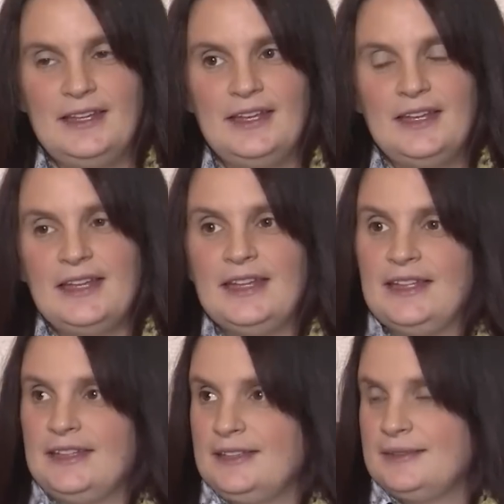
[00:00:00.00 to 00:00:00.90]

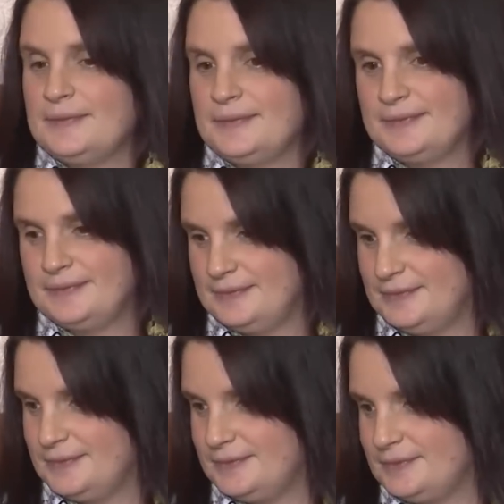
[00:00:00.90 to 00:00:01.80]

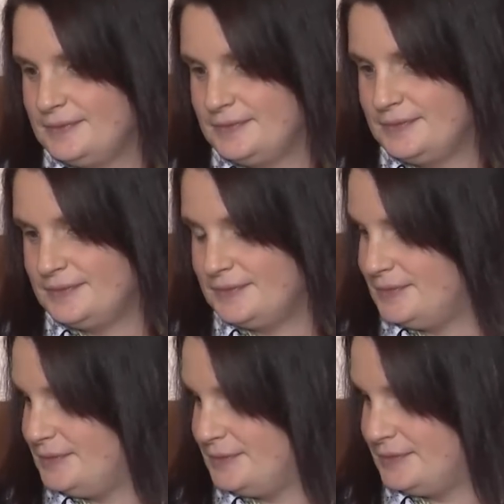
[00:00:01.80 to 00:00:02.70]

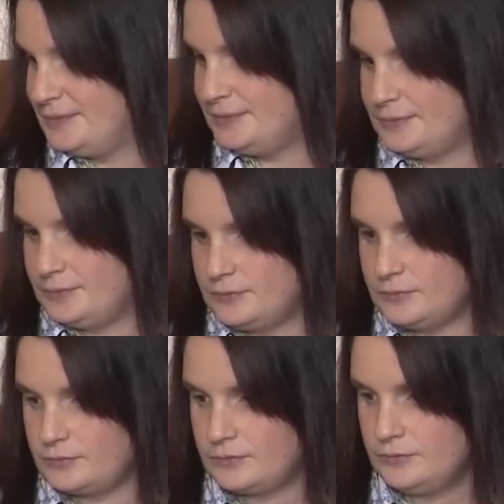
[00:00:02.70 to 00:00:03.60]

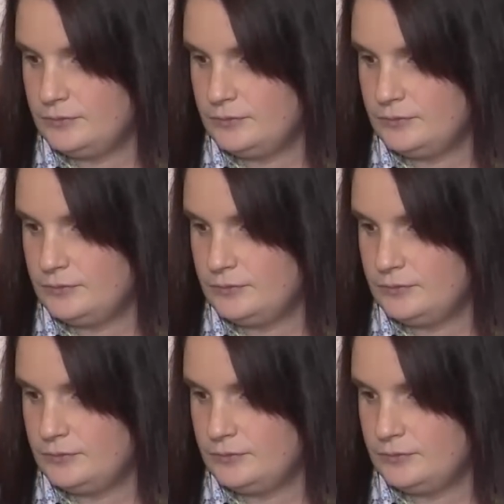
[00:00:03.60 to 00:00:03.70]
The person shown says nothing.